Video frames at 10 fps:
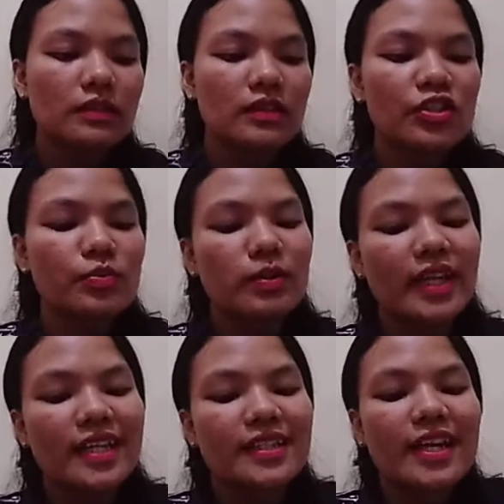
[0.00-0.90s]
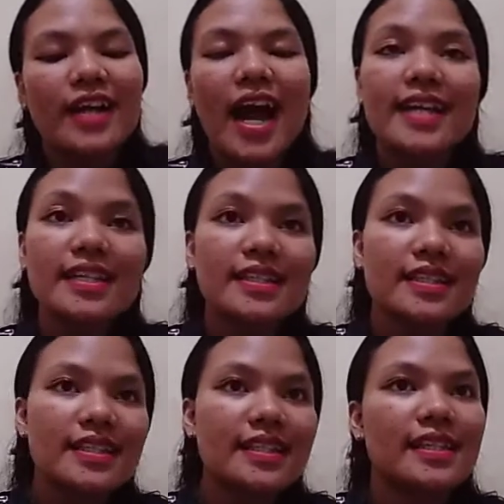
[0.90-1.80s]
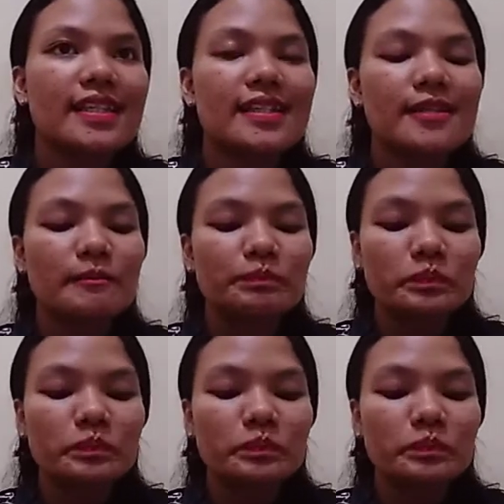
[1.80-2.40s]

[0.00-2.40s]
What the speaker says: display their identities